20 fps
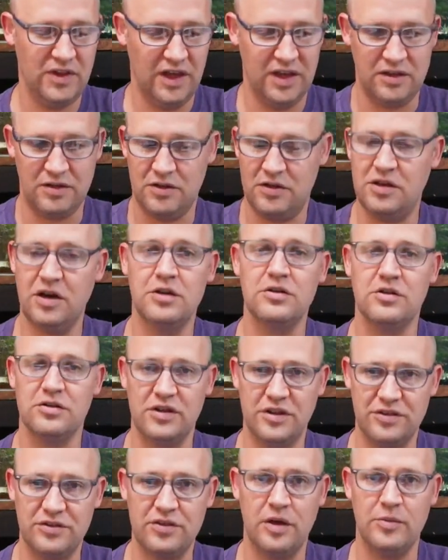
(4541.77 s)
like
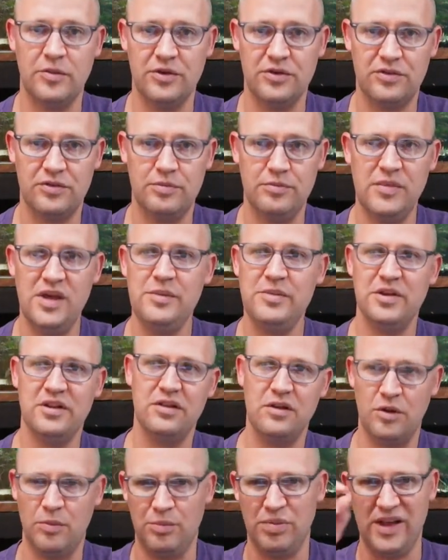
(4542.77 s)
colorless almost. Maybe
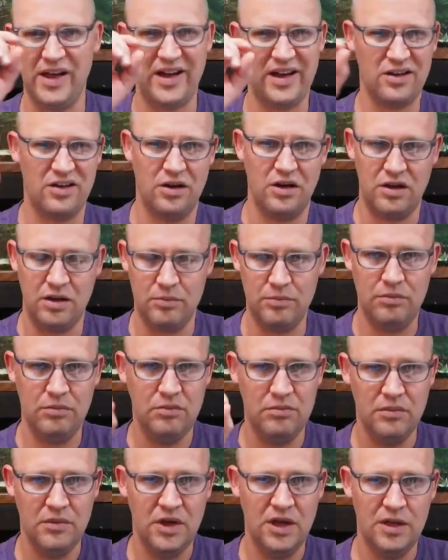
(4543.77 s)
a little black on them,
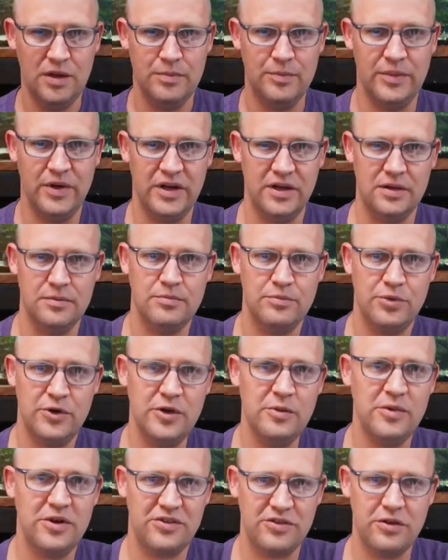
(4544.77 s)
but
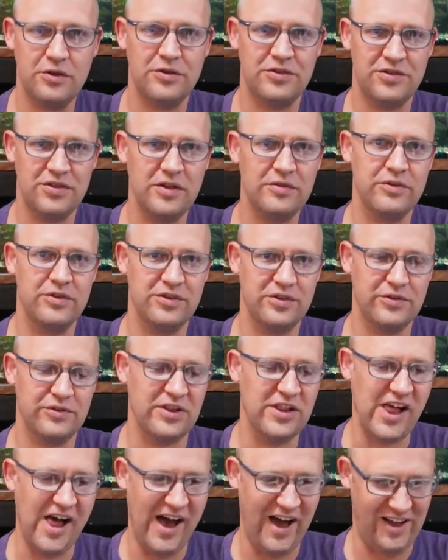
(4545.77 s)
pretty much little slivers of
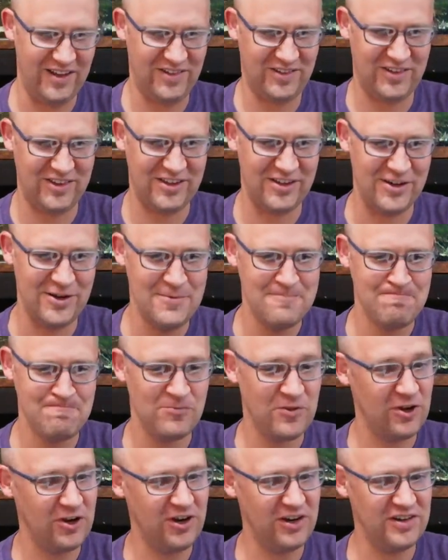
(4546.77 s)
glass there.
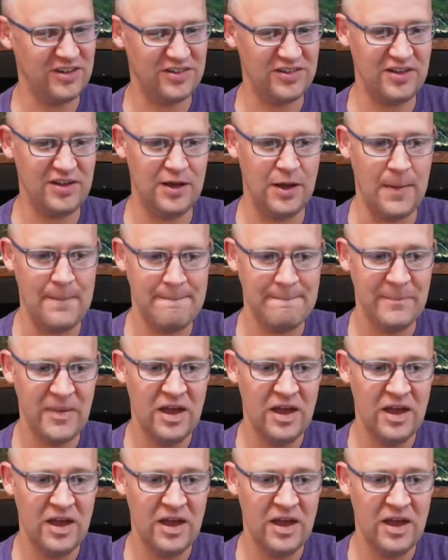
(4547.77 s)
They're hard to see.